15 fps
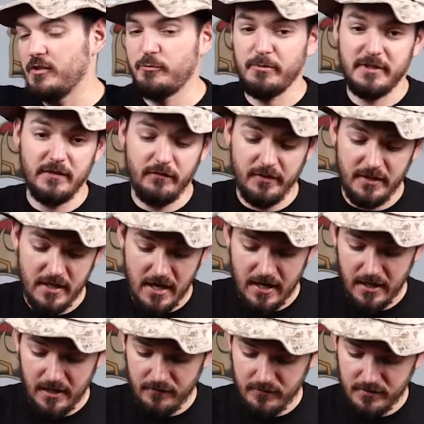specifically
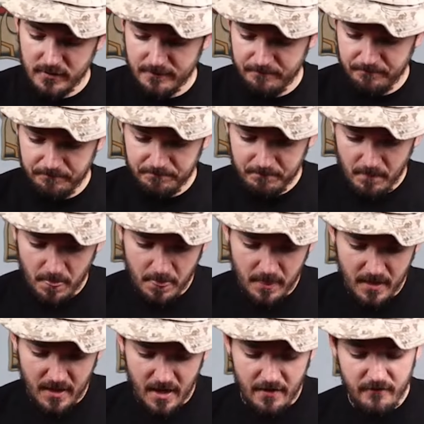knives.
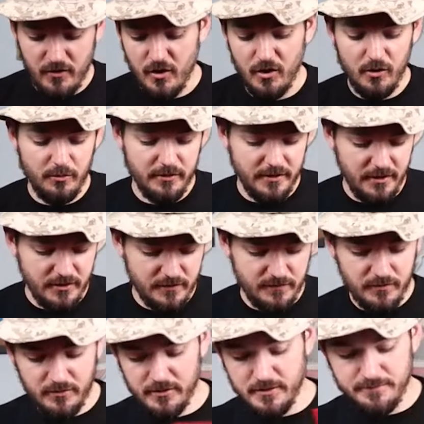I don't even know what these are
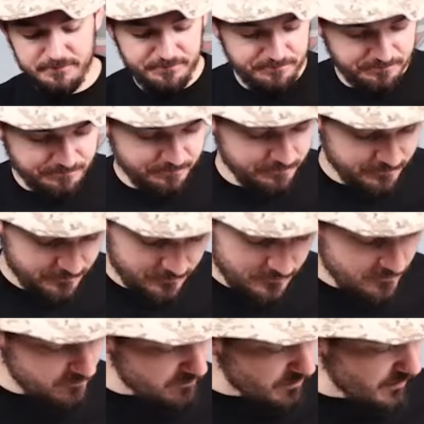for.
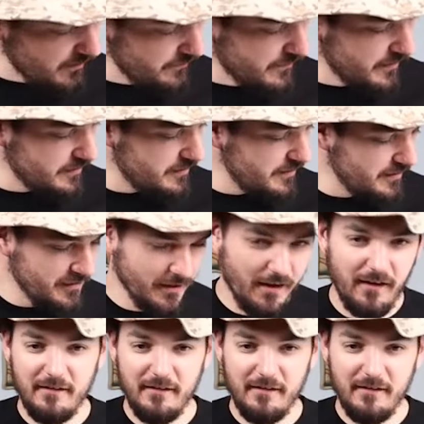This is